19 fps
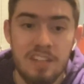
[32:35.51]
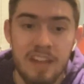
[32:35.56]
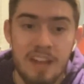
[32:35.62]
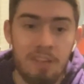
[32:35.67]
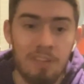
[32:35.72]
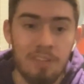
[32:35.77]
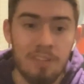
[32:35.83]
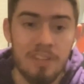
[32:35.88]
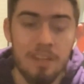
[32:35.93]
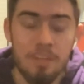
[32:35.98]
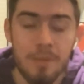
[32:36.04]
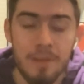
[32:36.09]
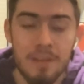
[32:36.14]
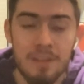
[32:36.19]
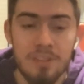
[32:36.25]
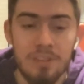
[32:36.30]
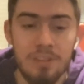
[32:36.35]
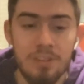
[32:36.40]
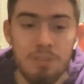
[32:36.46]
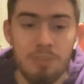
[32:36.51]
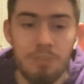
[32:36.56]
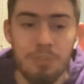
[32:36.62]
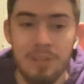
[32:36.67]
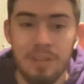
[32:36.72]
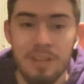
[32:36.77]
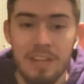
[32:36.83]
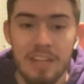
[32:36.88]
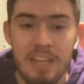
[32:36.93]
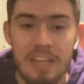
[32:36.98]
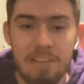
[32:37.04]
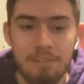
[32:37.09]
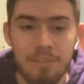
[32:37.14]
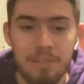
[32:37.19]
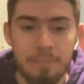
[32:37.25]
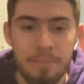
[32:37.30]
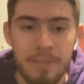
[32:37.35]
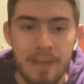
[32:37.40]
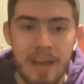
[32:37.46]
and I don't think Minnesota's willing to give
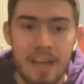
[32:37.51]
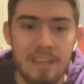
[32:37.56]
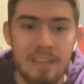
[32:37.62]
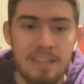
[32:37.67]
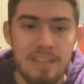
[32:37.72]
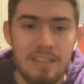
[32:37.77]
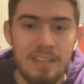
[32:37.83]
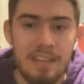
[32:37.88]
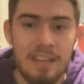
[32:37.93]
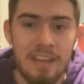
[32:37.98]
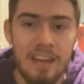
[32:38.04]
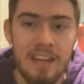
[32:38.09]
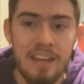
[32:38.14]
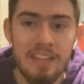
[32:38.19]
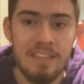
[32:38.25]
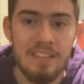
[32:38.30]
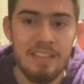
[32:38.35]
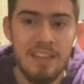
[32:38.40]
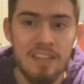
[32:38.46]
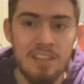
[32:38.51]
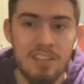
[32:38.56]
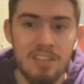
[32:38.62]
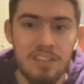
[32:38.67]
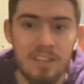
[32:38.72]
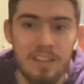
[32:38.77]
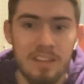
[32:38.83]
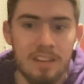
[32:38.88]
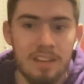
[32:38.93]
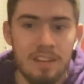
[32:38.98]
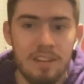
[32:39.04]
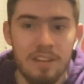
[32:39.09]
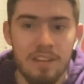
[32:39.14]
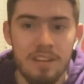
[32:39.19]
him that extension,